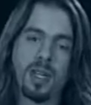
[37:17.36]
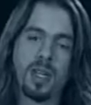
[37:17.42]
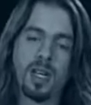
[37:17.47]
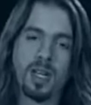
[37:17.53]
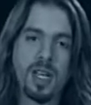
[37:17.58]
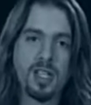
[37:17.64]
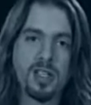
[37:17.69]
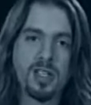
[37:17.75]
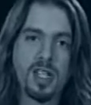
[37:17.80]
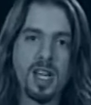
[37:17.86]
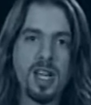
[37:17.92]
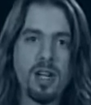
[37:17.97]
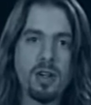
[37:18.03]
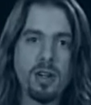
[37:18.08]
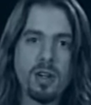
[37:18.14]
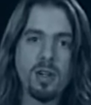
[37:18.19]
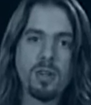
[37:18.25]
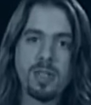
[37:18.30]
Let's say our
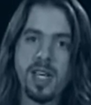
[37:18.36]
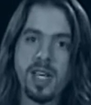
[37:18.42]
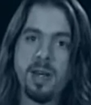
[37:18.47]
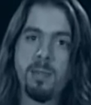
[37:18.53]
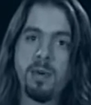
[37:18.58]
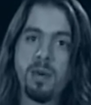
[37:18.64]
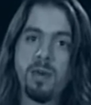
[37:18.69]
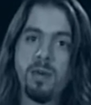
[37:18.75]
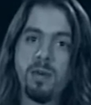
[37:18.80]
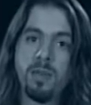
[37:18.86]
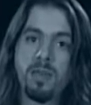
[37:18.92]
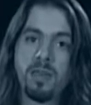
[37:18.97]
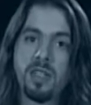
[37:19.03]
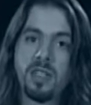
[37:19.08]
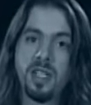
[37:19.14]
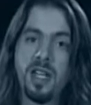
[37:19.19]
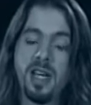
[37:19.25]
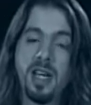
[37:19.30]
goal tempo for
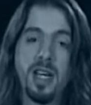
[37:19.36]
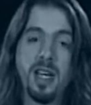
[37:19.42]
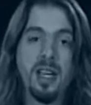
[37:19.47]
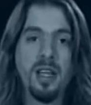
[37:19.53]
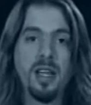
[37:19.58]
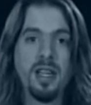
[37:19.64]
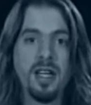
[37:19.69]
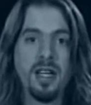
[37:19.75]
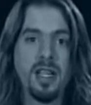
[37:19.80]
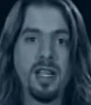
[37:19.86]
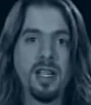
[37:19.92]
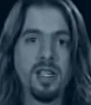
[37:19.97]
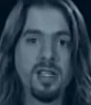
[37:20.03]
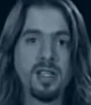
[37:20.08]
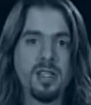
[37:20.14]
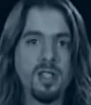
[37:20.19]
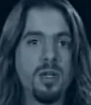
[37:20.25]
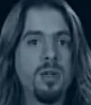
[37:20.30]
today
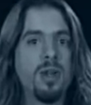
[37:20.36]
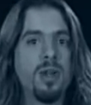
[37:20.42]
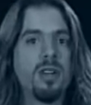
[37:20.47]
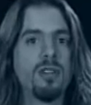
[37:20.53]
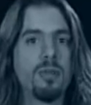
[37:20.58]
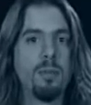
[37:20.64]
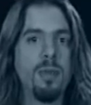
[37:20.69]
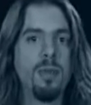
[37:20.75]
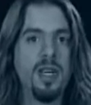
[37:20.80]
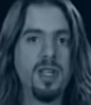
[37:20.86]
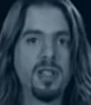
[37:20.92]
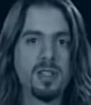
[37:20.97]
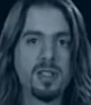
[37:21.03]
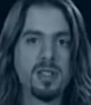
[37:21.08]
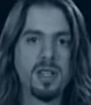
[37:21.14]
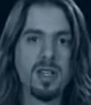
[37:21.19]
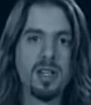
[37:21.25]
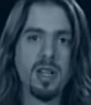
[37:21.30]
is 200
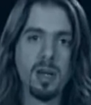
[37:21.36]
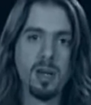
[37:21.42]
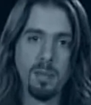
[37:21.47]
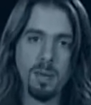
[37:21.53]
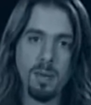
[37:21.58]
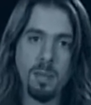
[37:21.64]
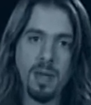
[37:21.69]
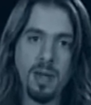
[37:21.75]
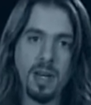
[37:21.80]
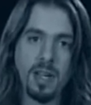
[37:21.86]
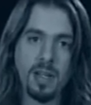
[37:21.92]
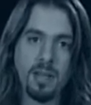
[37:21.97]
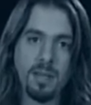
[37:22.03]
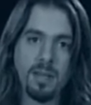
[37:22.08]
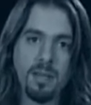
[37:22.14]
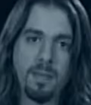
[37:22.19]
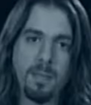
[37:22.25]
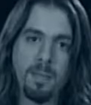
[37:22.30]
beats per minute.
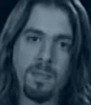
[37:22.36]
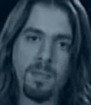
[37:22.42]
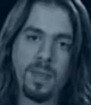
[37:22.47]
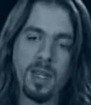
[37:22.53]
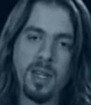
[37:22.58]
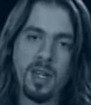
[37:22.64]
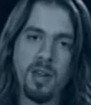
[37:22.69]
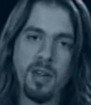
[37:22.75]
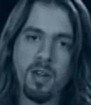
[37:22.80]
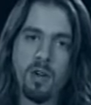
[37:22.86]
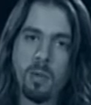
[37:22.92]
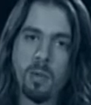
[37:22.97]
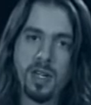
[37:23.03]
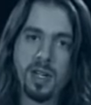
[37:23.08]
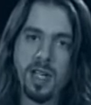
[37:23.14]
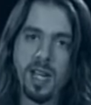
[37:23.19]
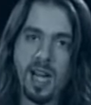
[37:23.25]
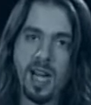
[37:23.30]
Now,
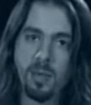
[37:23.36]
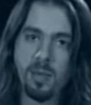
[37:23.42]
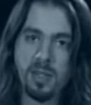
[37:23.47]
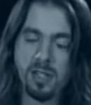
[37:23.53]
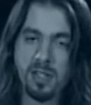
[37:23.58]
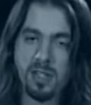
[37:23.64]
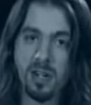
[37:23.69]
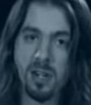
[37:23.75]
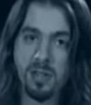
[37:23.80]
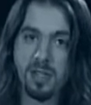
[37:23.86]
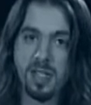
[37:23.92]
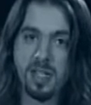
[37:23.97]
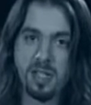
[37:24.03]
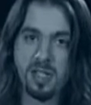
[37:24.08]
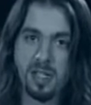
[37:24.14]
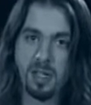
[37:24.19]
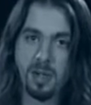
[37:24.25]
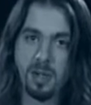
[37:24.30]
normally I would start
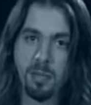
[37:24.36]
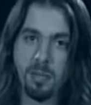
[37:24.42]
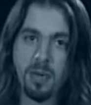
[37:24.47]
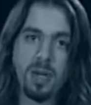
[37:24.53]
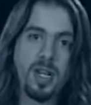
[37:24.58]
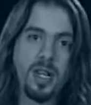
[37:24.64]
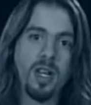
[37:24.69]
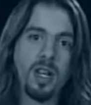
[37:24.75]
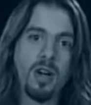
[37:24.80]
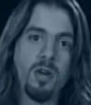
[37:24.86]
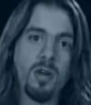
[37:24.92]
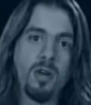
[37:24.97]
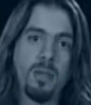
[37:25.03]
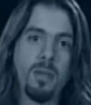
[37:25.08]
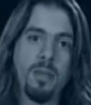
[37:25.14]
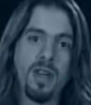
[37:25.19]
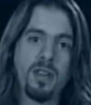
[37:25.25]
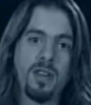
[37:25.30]
this pretty low on the
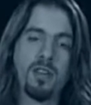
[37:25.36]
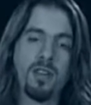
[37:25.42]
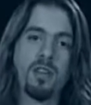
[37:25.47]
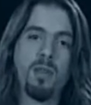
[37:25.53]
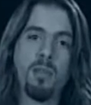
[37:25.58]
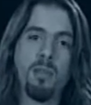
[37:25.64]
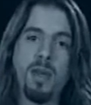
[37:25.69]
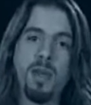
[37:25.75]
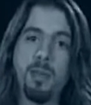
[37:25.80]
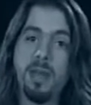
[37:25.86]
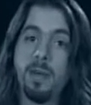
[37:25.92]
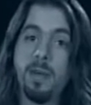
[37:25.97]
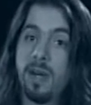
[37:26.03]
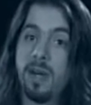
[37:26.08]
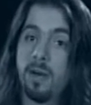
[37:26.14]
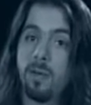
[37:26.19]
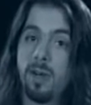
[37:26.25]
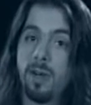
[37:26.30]
metronome, maybe
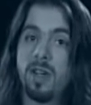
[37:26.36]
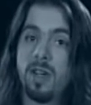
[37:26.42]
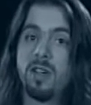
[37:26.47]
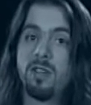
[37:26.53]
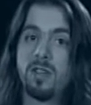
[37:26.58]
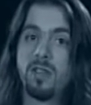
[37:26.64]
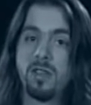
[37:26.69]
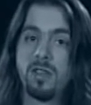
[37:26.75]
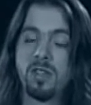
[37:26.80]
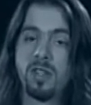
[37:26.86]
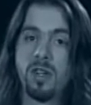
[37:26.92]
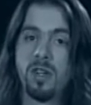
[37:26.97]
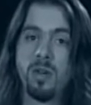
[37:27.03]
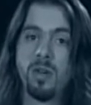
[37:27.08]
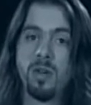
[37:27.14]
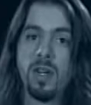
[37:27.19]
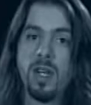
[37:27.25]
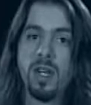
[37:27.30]
about 100 or
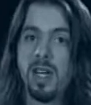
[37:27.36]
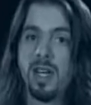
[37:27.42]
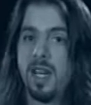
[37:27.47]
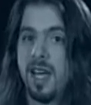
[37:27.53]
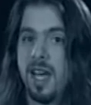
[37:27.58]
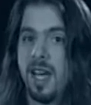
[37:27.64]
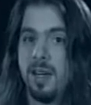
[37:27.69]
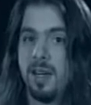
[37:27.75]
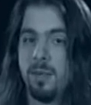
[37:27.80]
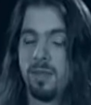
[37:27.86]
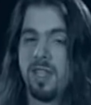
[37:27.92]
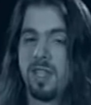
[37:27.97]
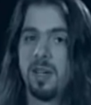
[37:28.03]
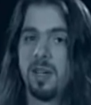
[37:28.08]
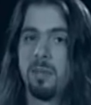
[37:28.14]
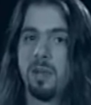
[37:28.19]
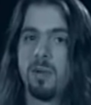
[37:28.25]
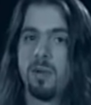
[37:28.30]
so, and it would
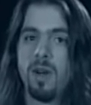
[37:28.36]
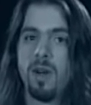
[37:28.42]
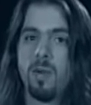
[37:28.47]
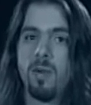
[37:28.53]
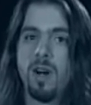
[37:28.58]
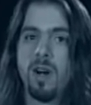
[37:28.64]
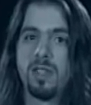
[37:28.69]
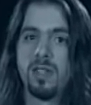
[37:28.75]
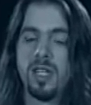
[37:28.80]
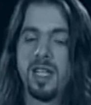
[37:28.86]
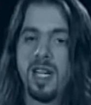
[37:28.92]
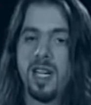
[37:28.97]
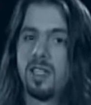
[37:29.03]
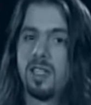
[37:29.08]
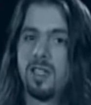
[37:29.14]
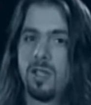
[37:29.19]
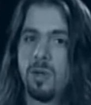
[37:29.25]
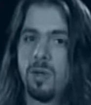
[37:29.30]
take me quite a while to get
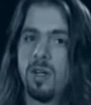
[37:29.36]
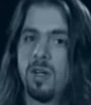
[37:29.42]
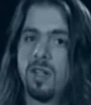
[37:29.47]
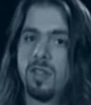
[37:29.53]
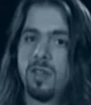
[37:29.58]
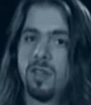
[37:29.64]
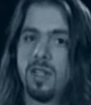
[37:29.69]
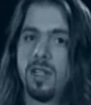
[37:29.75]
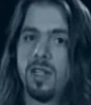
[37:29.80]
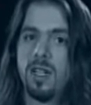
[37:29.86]
to 200.